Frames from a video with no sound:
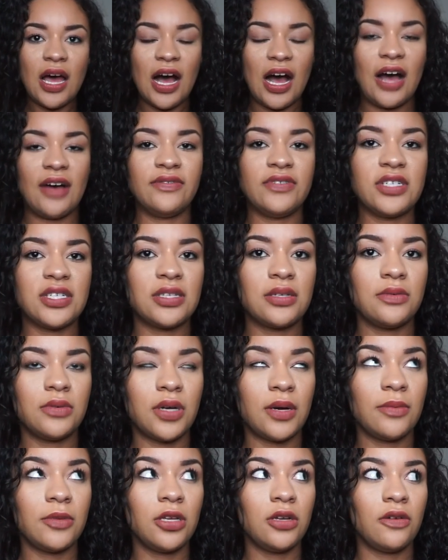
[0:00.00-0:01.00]
obviously when
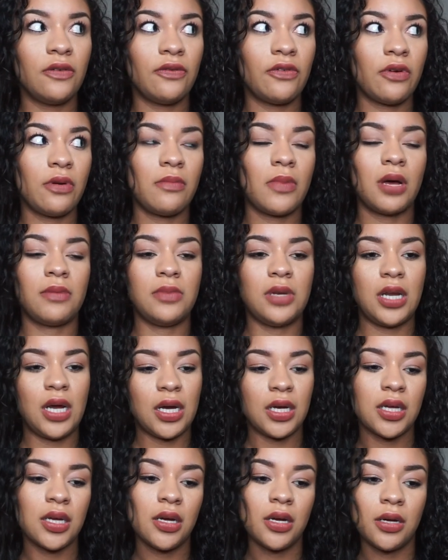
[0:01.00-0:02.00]
I'm in uniform I'm
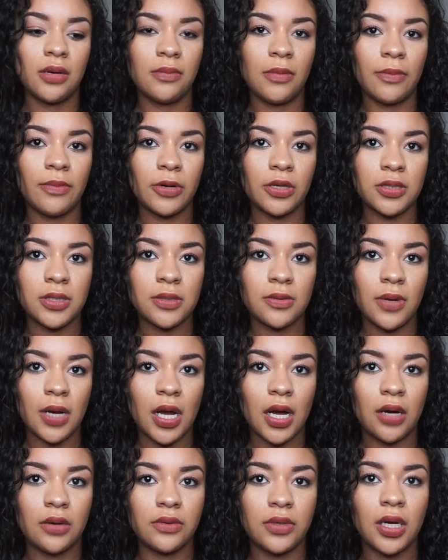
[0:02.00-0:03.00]
not carrying my purse
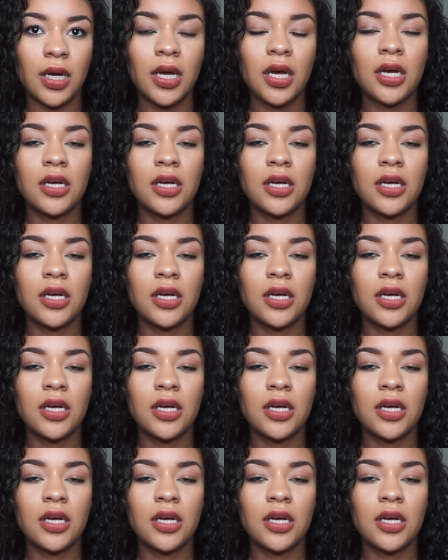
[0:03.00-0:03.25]
around